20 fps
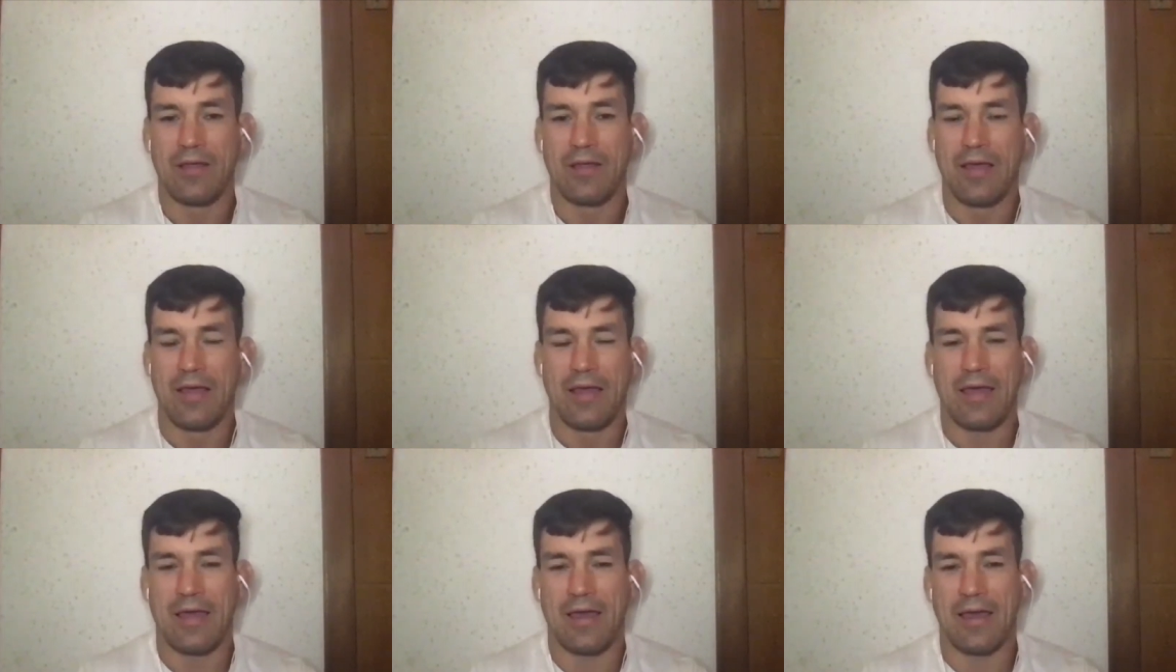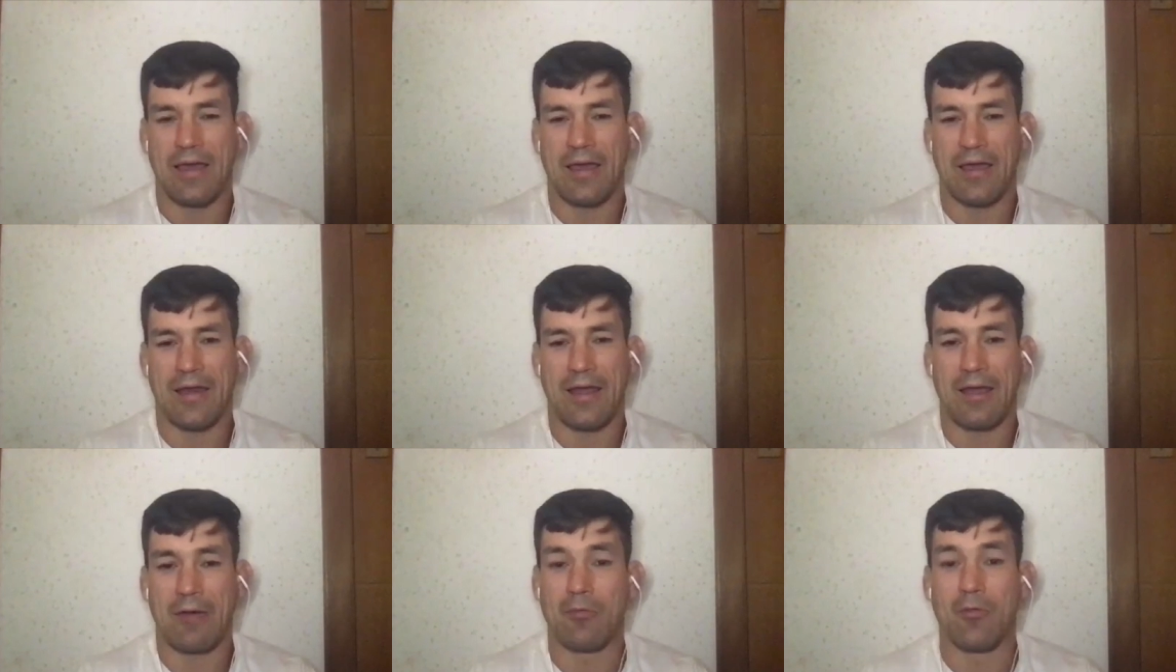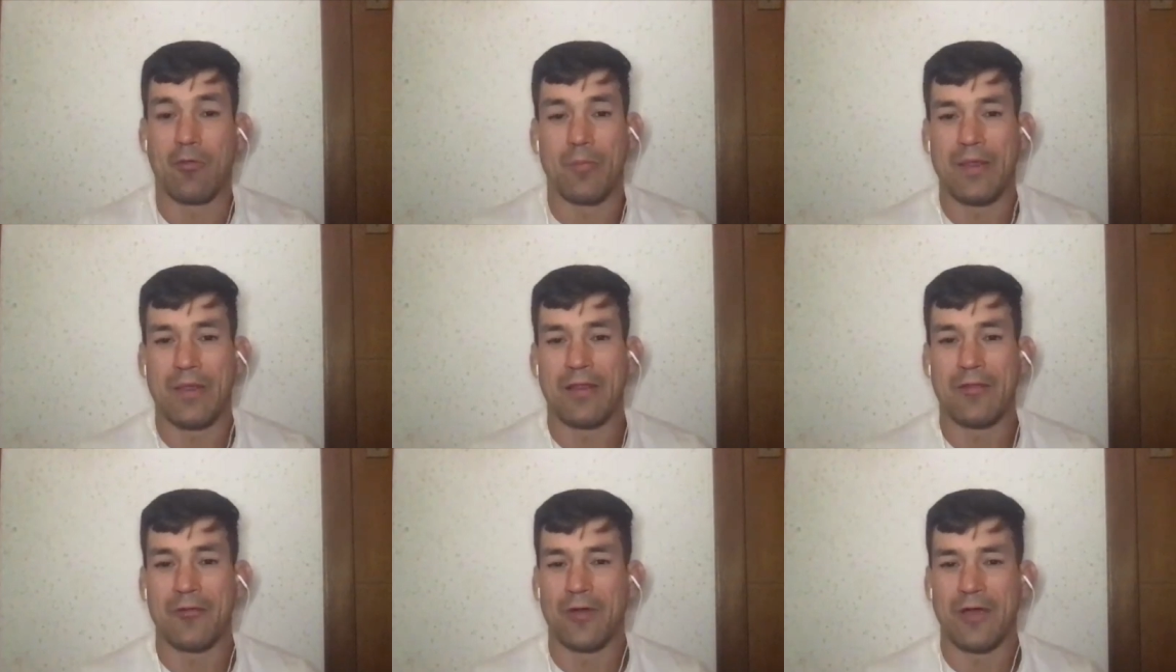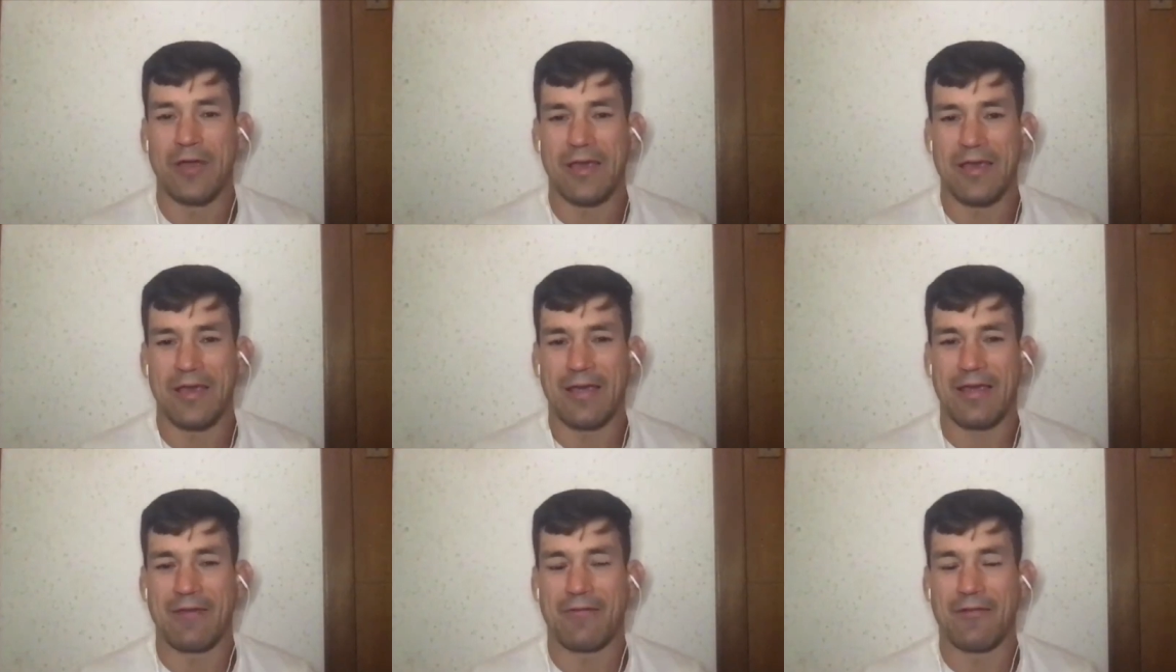and I will be
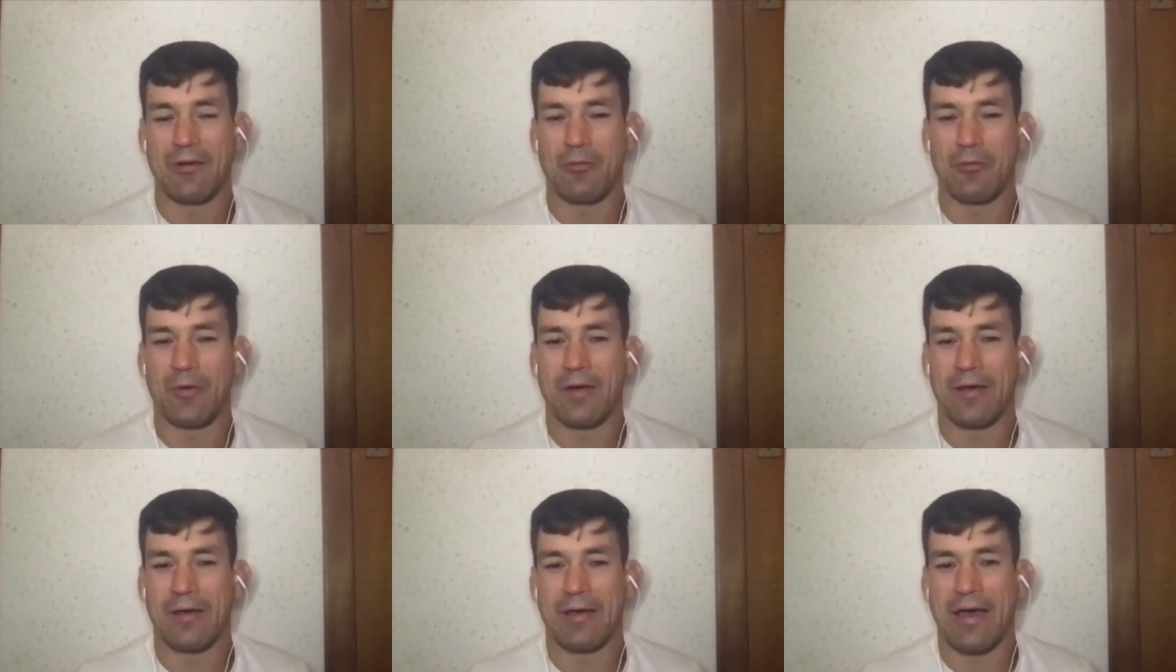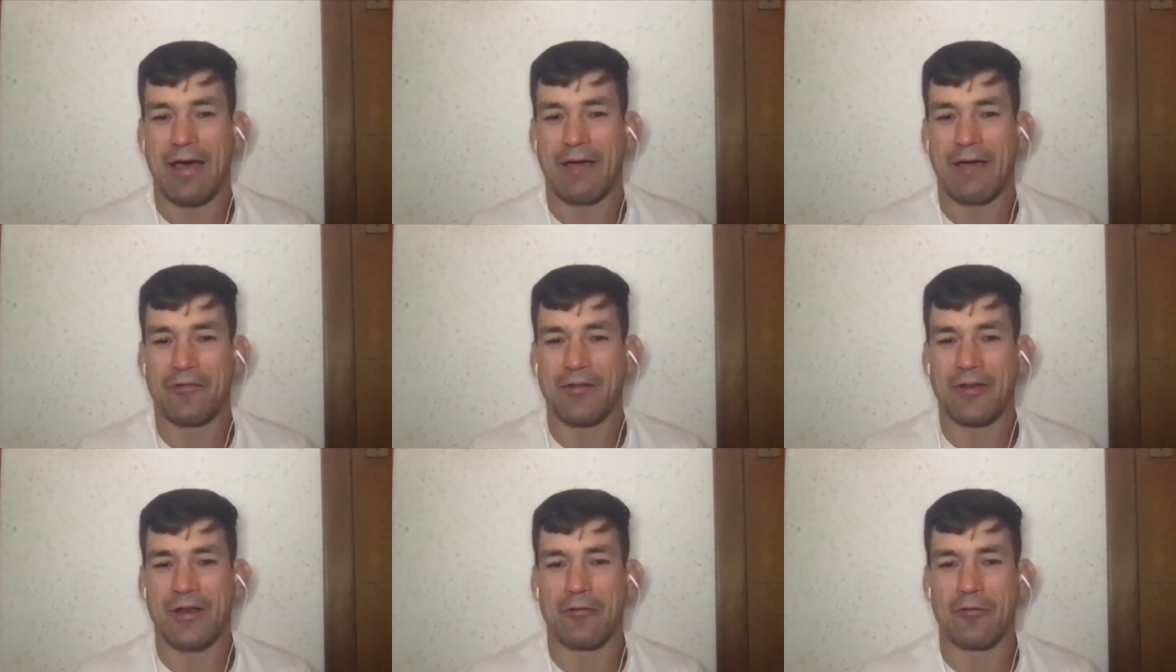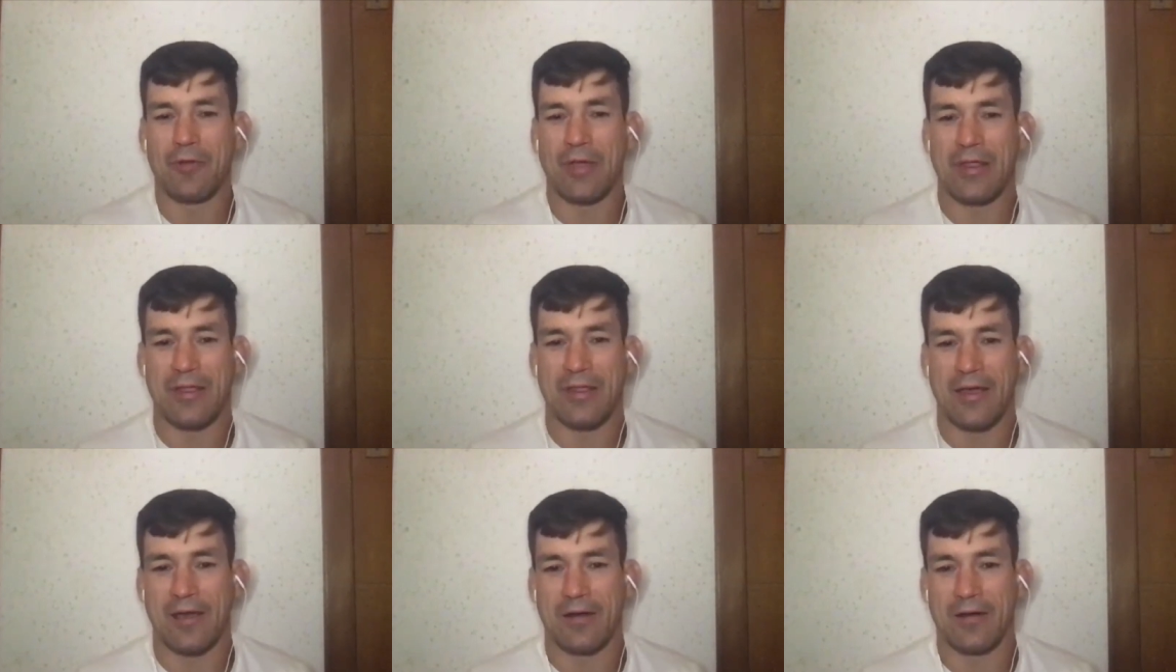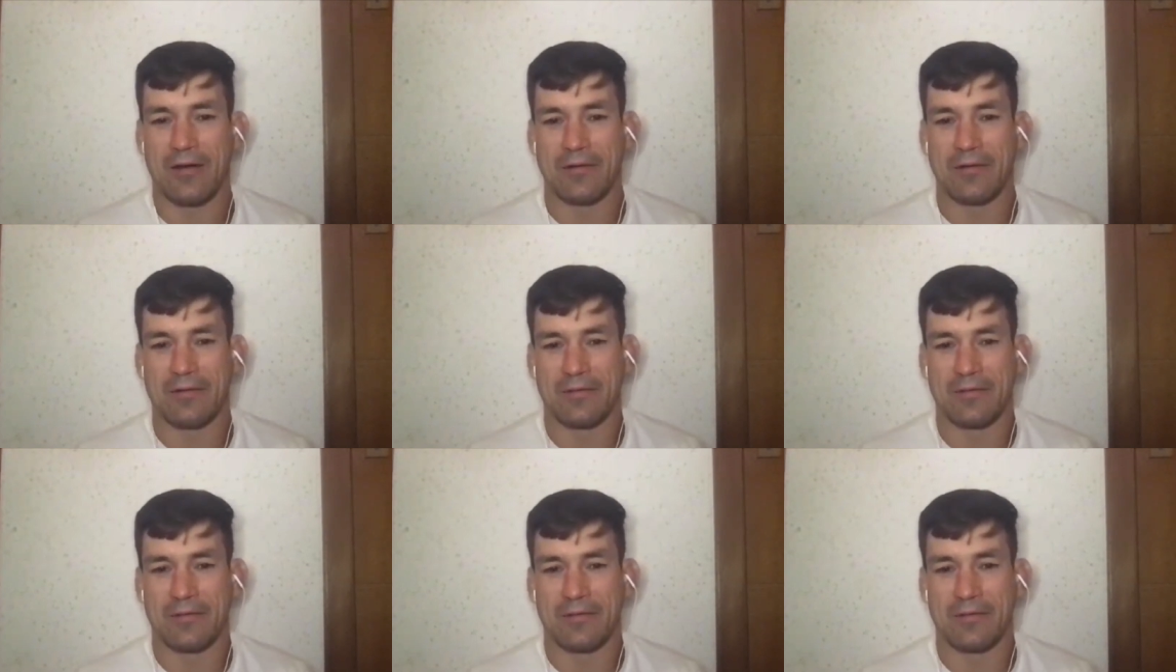doing even when, after I retire.